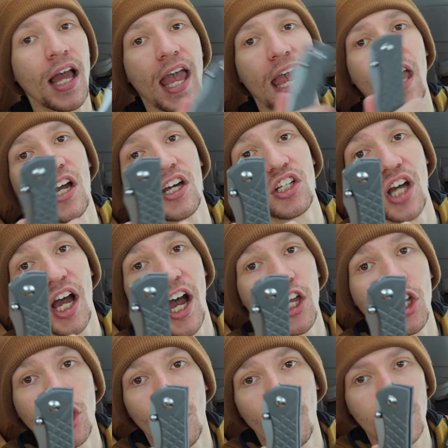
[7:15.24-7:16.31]
and uh,
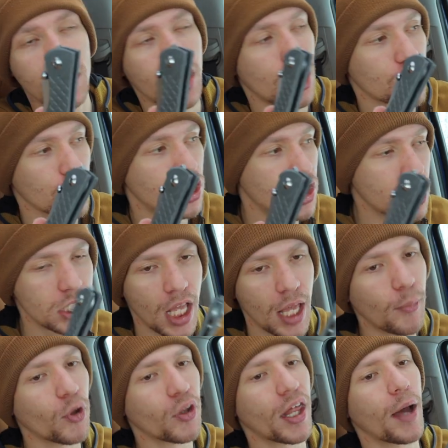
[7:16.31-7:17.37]
you know potentially
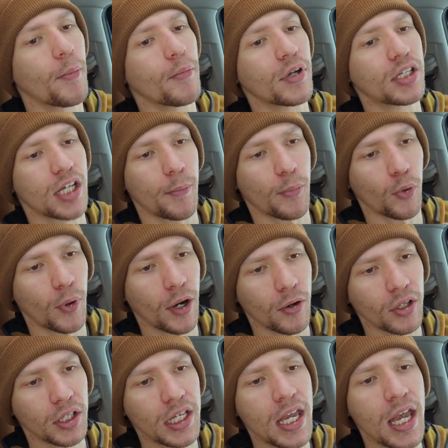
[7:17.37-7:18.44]
disable them
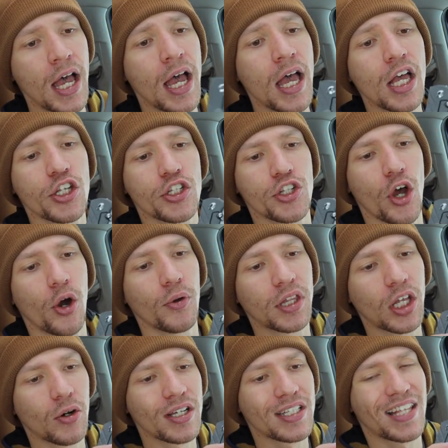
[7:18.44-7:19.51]
temporarily. So
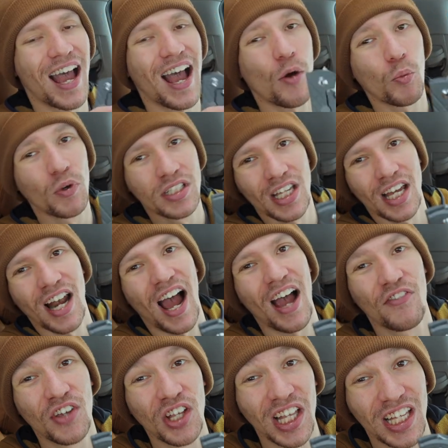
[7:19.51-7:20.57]
there is that. Once again, I
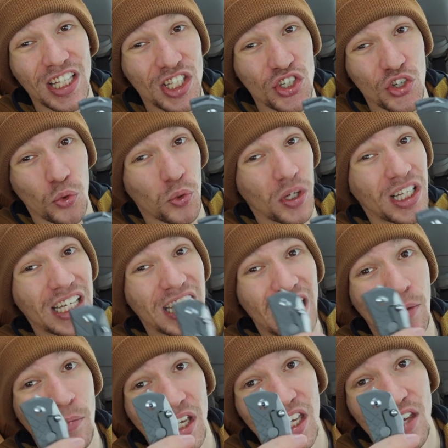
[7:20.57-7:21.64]
feel like this is a really
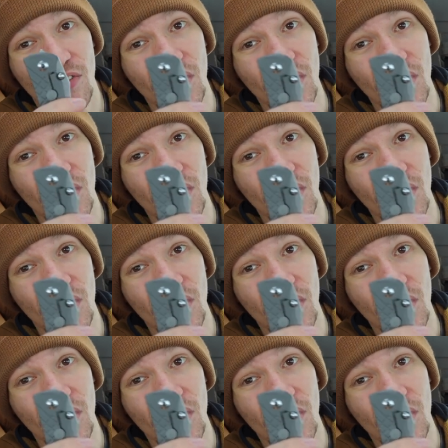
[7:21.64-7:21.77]
gimmicky